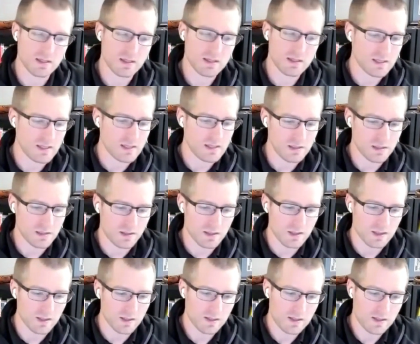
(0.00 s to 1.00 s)
And it's easier
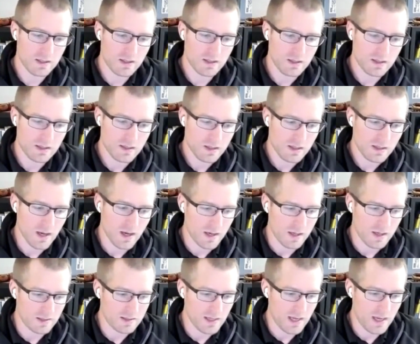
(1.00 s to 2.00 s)
to
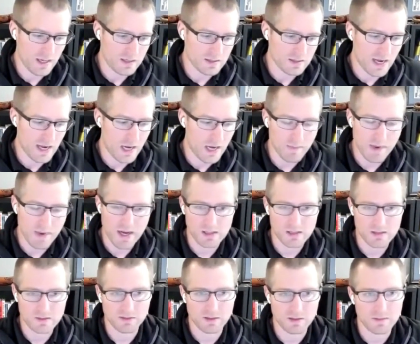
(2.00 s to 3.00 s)
kind of take sound
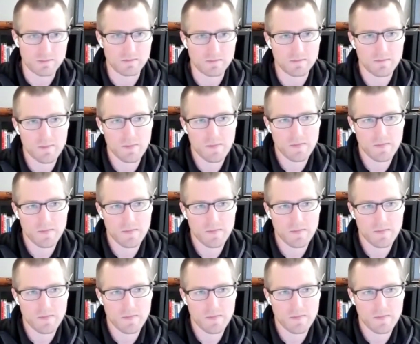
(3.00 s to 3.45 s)
bites from,